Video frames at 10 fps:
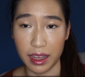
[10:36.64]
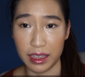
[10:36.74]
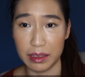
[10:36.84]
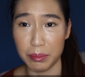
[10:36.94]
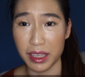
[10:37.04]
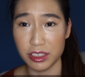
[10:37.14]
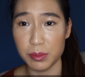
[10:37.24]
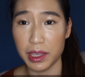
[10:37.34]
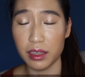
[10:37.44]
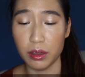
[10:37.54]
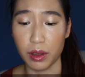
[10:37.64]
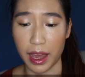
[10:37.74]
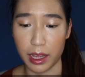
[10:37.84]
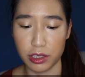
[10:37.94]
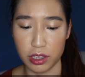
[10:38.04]
It makes me look
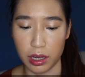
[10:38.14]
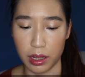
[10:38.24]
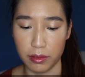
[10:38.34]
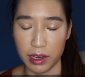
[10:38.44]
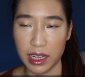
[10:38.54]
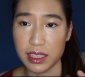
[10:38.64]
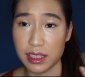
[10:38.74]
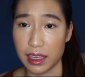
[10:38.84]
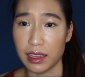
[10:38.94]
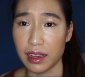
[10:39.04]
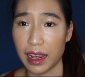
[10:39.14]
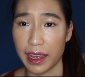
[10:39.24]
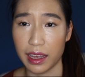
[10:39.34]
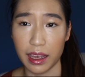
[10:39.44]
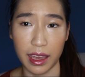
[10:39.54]
actually really
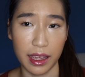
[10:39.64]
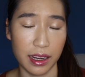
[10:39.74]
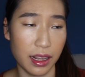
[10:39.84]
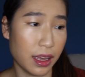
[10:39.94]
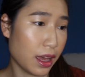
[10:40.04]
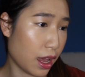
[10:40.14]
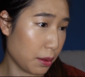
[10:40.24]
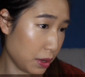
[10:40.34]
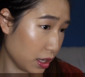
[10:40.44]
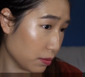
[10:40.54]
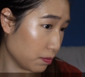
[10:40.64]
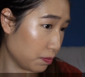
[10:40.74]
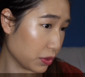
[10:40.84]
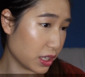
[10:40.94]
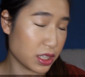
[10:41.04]
skin-like, and I mean,
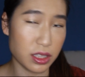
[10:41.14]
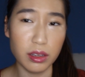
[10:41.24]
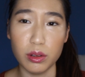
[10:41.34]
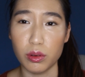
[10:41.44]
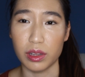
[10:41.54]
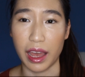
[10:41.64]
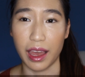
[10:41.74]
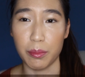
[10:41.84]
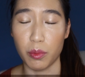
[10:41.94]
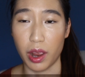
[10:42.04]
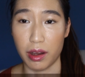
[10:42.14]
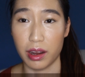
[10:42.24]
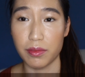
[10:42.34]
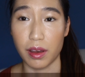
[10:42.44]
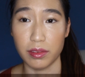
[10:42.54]
it doesn't look like I'm
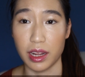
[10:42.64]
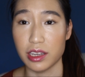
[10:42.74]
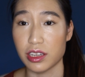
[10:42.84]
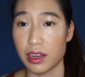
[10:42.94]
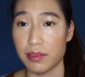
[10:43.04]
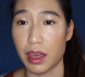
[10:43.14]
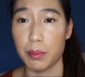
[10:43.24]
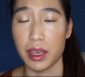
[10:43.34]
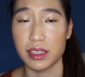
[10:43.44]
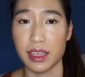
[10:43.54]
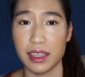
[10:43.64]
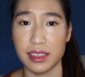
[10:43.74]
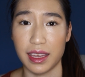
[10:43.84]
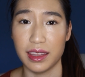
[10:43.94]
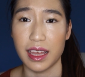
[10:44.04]
wearing foundation, if that makes sense,
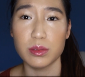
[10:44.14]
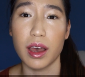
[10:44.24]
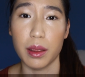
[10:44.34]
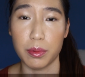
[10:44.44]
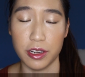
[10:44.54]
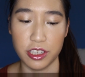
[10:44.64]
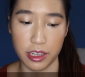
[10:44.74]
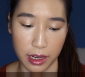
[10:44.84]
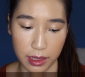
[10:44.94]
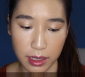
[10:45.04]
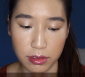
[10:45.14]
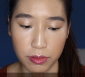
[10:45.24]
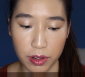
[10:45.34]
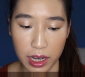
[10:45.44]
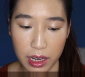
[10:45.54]
and that's what I appreciate. This
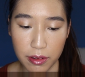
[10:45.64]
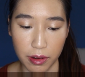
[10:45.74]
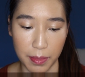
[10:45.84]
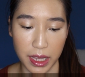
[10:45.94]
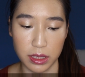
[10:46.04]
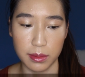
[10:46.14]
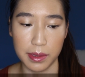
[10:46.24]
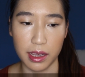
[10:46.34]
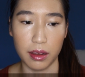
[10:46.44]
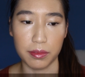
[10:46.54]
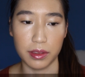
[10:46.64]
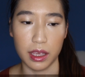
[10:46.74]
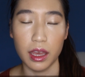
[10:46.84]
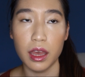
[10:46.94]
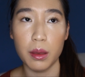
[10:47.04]
really reminds me of
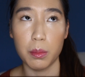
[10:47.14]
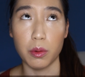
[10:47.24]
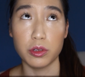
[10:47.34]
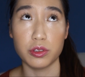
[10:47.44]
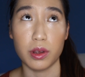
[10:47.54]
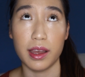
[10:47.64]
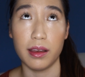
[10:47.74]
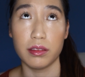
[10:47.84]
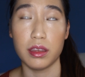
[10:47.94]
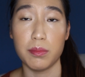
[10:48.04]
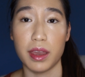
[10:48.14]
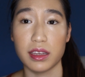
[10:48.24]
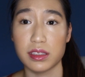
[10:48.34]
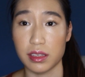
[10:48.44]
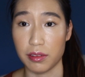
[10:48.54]
the Bourjois Healthy
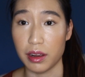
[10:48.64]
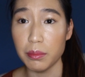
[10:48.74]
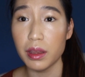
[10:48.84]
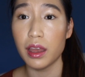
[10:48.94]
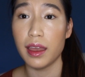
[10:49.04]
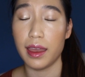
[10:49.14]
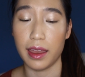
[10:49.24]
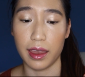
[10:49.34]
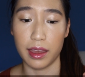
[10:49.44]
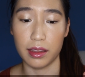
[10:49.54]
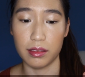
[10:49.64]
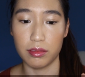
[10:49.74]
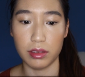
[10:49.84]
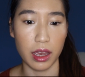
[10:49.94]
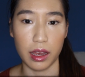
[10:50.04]
Mix Serum, and
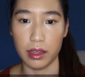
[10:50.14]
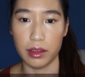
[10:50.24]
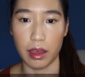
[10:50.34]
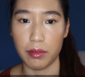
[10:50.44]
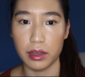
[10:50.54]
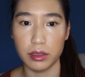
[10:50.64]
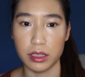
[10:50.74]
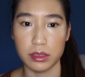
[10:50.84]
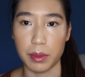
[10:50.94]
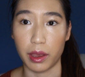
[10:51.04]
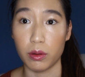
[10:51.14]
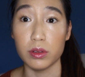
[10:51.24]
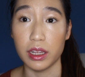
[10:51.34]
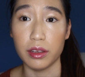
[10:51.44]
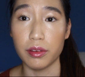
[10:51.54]
yeah, that one is my
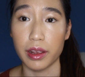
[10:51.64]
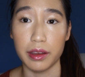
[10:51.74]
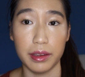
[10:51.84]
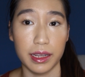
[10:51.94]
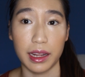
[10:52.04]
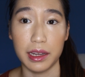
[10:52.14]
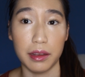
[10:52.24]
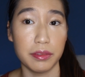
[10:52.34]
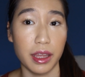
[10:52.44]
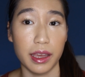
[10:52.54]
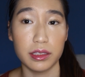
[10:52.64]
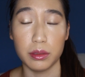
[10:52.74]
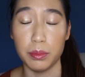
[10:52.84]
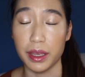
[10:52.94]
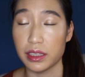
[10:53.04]
holy grail and I love that to
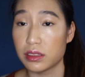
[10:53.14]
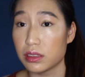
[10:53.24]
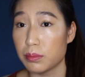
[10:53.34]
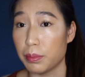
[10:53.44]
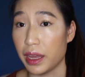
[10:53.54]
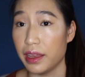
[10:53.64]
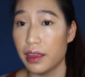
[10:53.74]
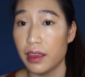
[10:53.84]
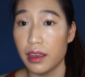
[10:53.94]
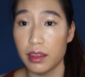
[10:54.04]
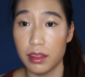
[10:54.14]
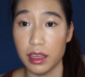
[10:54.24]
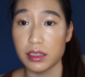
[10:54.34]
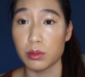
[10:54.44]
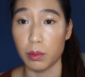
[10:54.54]
bits, but
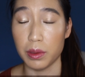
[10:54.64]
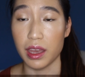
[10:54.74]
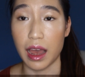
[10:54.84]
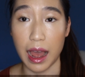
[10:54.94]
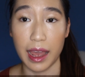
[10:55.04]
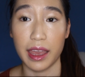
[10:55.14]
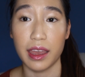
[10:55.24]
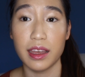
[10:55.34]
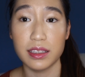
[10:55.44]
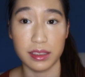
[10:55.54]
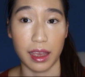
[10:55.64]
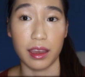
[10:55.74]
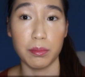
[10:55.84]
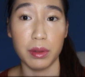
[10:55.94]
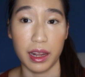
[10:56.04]
this would be a high
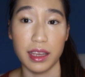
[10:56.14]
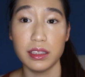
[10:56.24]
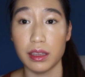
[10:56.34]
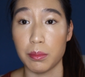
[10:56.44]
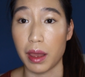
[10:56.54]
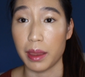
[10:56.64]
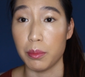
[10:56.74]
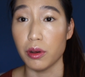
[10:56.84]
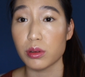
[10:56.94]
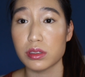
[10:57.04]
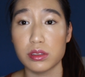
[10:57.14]
second place in my books.